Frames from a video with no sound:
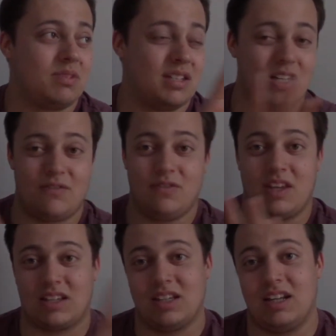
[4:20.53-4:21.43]

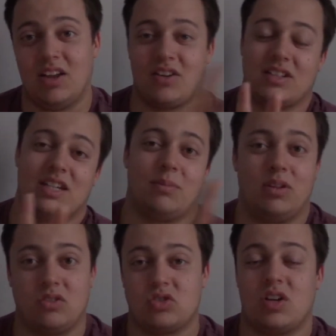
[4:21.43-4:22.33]
another
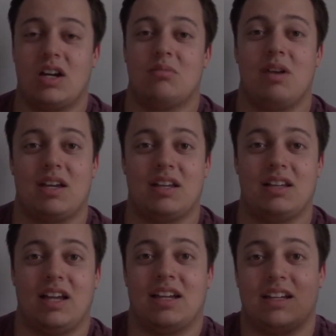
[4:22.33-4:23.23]
example of just trying to make
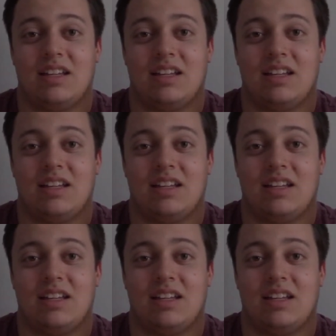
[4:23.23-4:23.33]
it like